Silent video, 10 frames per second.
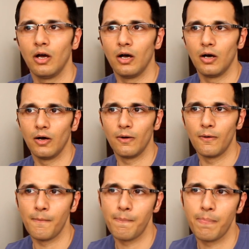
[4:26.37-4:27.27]

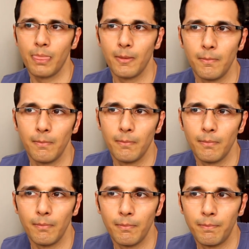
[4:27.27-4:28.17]

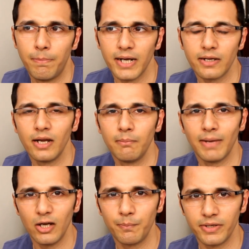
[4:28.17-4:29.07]
But in
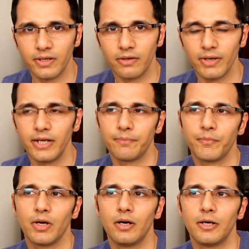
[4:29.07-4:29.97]
my opinion, right,
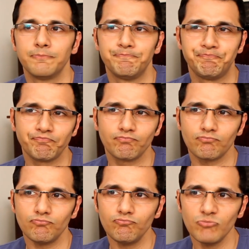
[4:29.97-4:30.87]

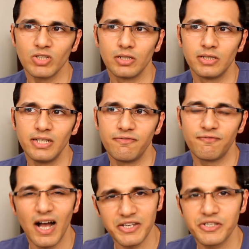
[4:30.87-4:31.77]
the
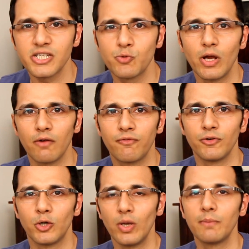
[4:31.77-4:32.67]
fastest way
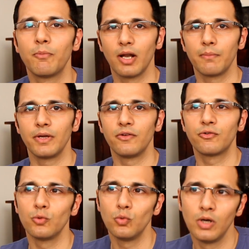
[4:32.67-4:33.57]
of doing pull-up
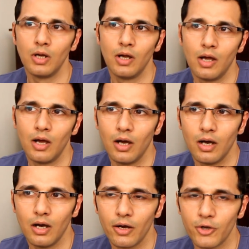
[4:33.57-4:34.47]
is to
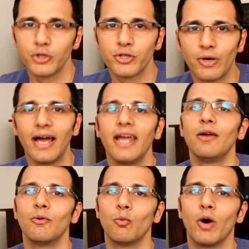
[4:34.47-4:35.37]
you know,
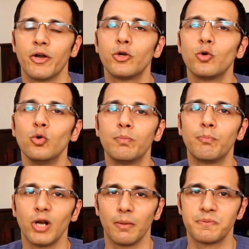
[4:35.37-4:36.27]
try 1 or
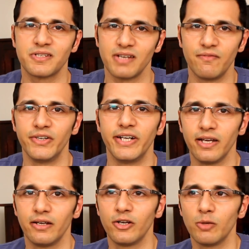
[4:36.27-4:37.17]
2 pull-ups every
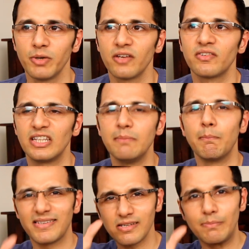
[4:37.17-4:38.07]
day, you know, because the
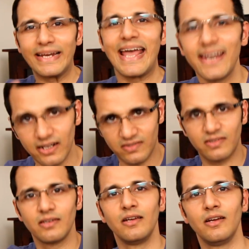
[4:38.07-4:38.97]
muscle
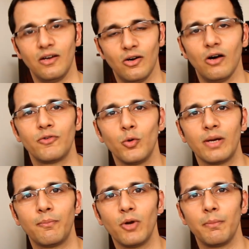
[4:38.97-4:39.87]
mechanics of
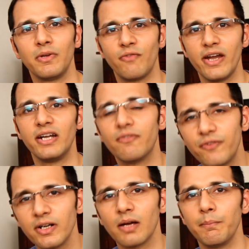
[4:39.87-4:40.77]
doing a pull-up is very
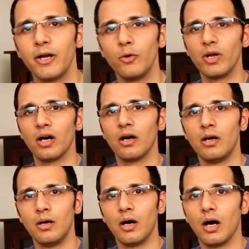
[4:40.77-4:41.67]
different compared to doing a
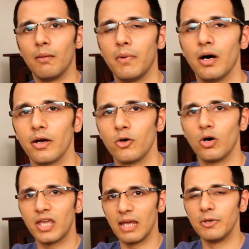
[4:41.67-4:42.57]
you
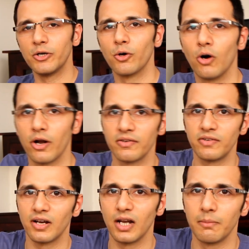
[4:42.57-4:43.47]
know, a cable row or a
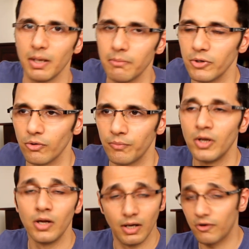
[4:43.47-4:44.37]
single arm dumbbell row.
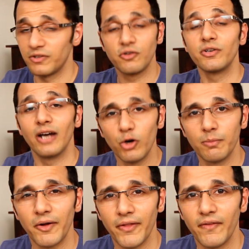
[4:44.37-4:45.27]
Of course, there's no doubt
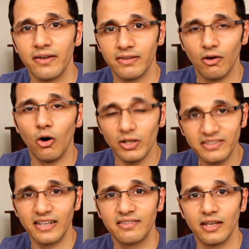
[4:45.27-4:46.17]
about that all
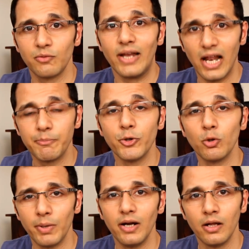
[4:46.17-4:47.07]
these exercises will help you
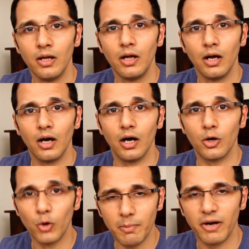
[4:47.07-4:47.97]
to build
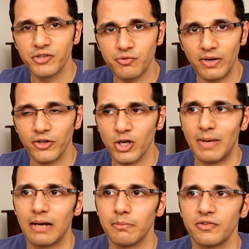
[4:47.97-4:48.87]
a good amount of strength in your
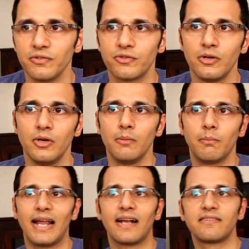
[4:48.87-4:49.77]
back muscles.
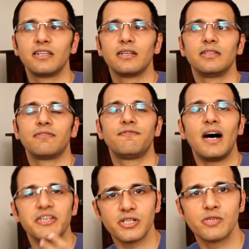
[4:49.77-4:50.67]
But like I said, the
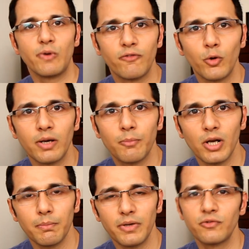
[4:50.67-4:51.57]
fastest way of doing
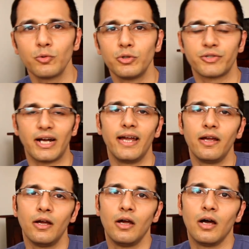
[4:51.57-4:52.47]
pull-up is to
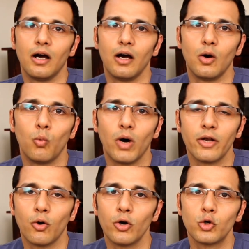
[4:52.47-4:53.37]
try
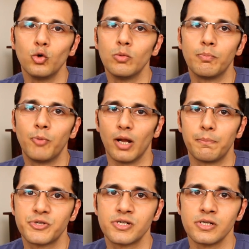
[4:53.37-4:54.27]
1 or 2
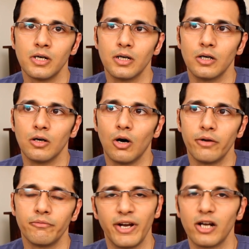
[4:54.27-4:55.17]
pull-ups
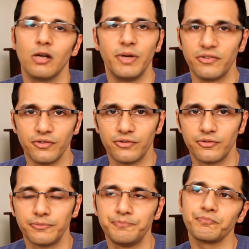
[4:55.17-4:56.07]
on regular basis.